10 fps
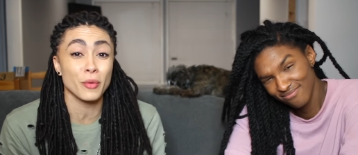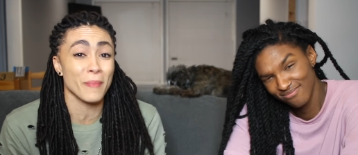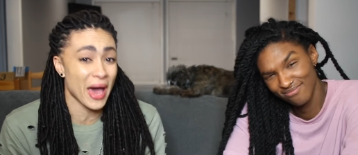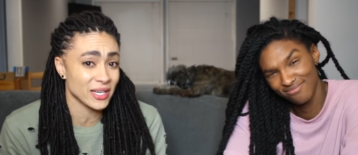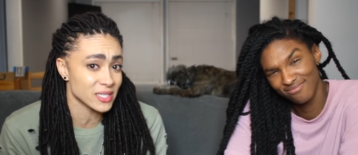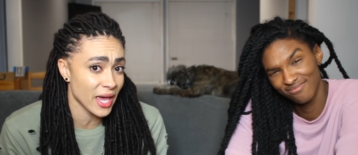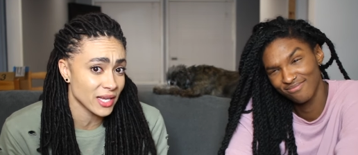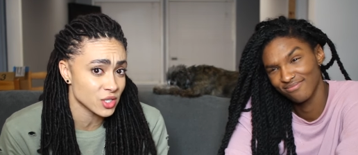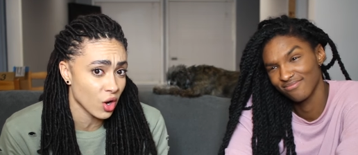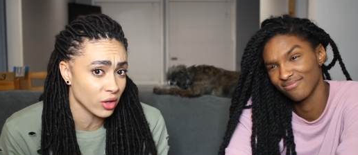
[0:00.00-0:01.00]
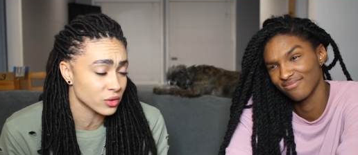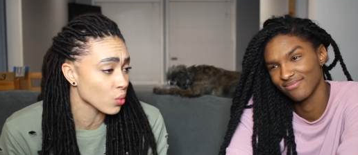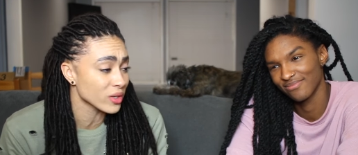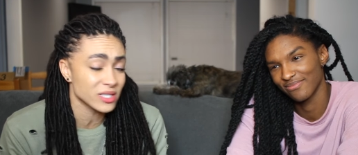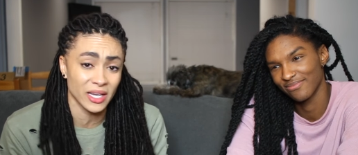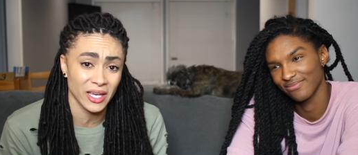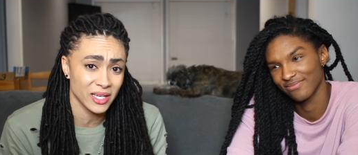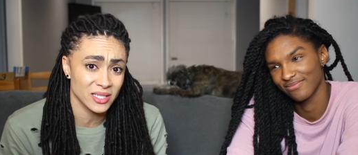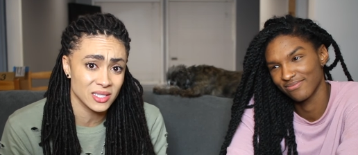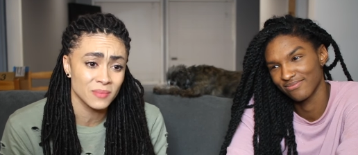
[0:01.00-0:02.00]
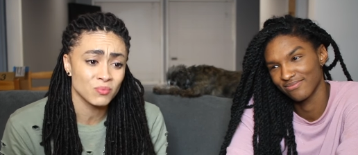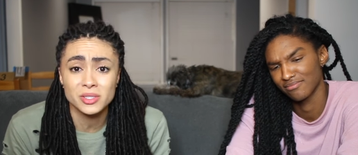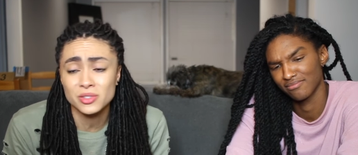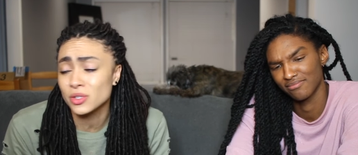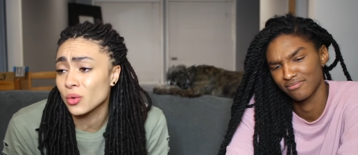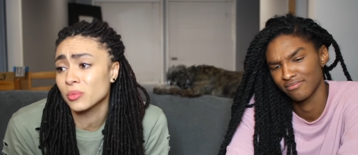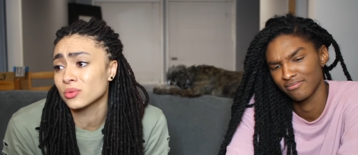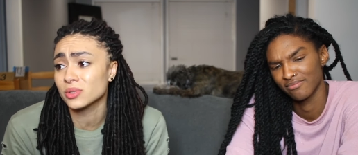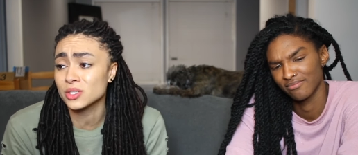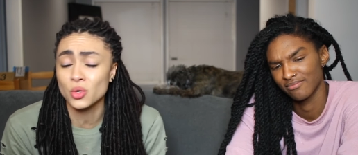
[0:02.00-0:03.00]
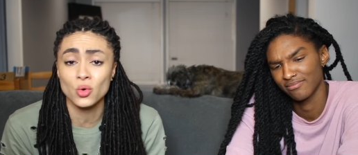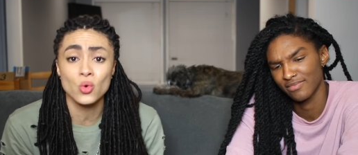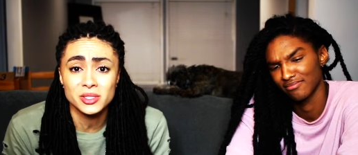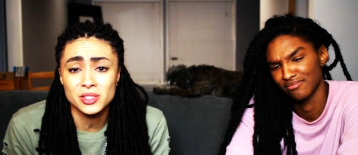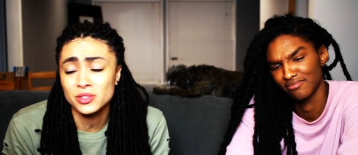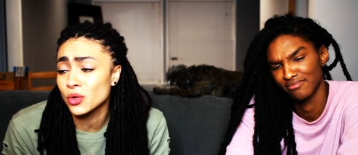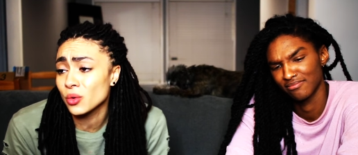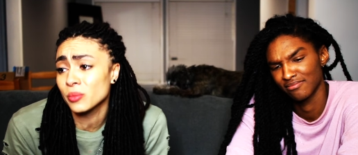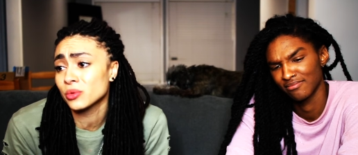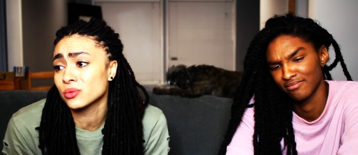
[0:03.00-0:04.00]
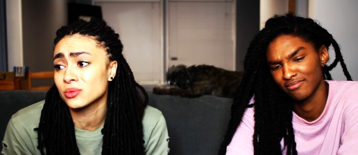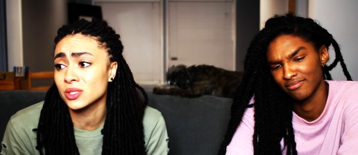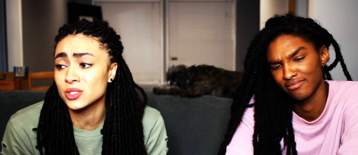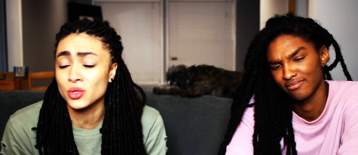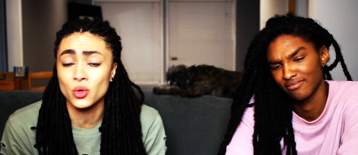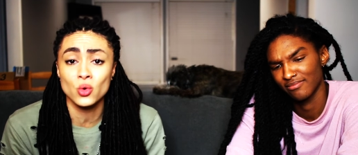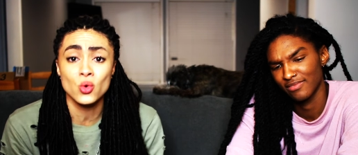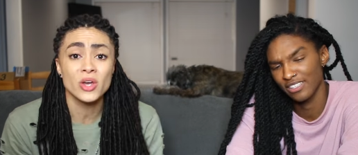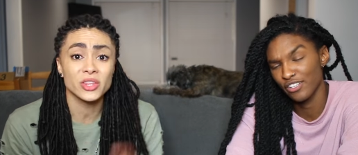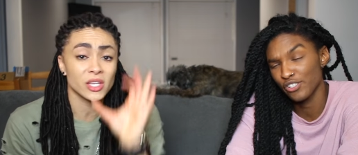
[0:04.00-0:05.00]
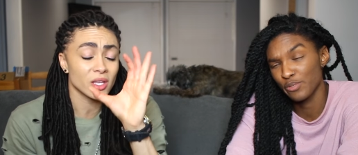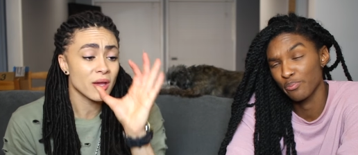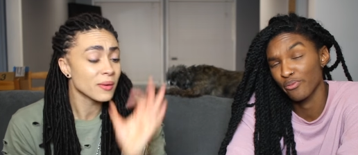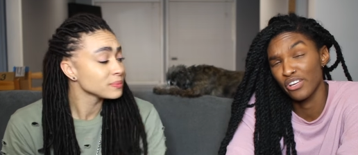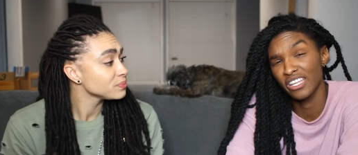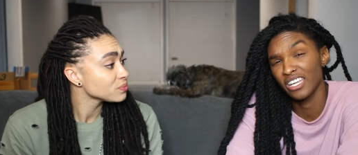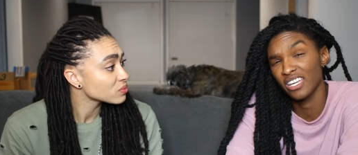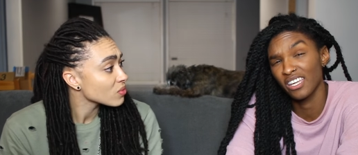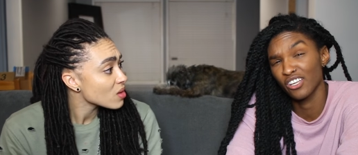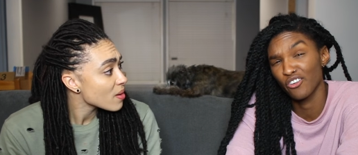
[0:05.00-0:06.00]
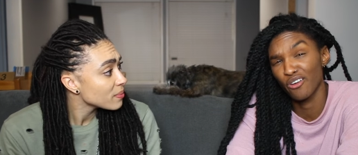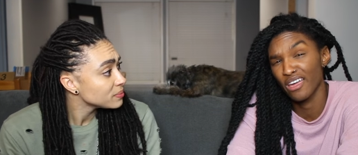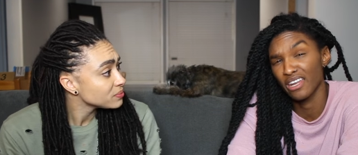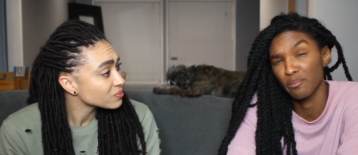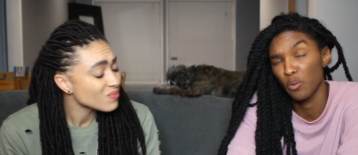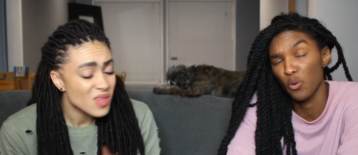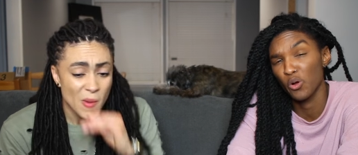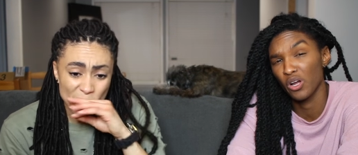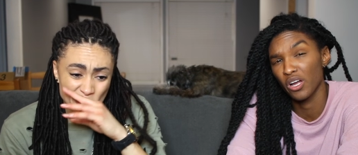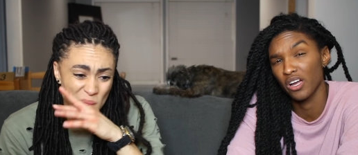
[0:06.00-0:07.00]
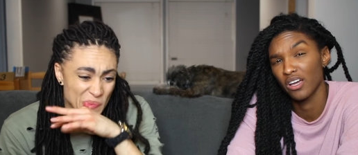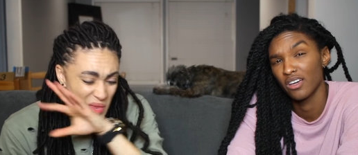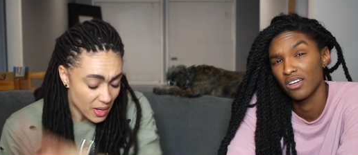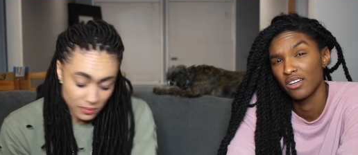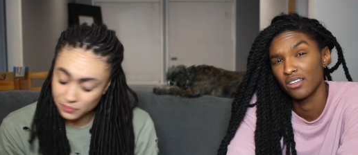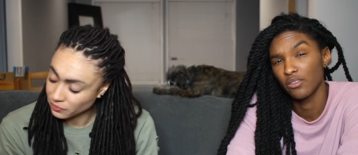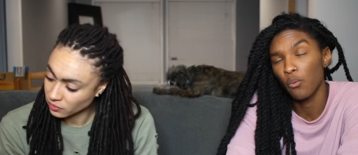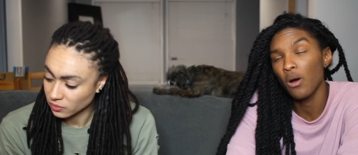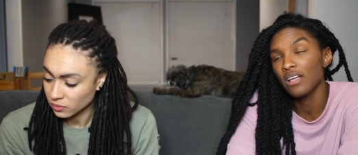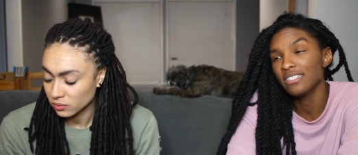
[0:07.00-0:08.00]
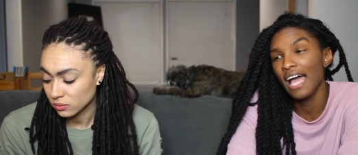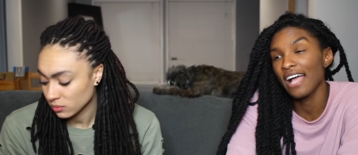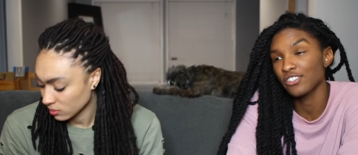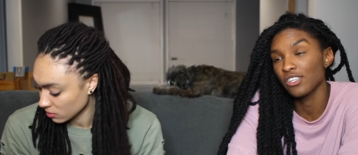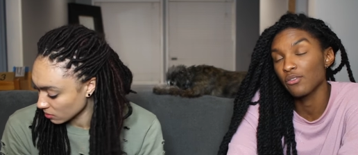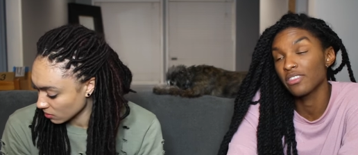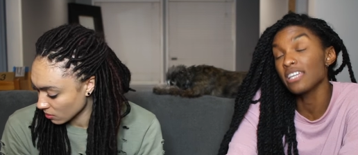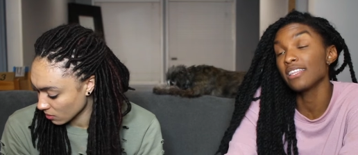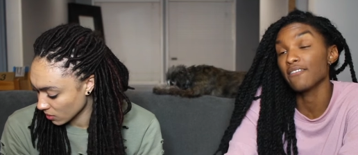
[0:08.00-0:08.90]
Speaker 1: from Madagascar, the ones that hiss. It's normal, it's
Speaker 2: cool. It's normal, it's cool. And they're just breeding and creating more. The ones that actually the thing